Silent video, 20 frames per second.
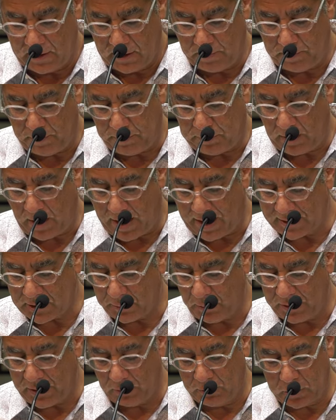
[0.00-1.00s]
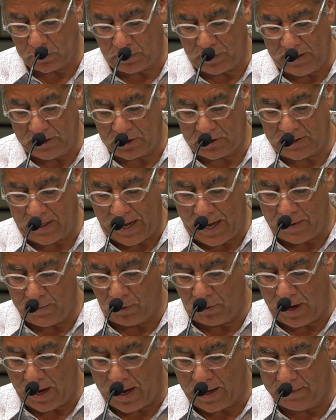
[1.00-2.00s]
The gospel that was preached to
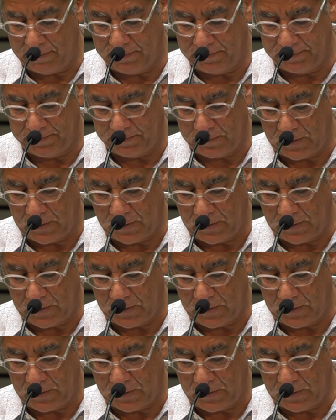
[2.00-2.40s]
Abraham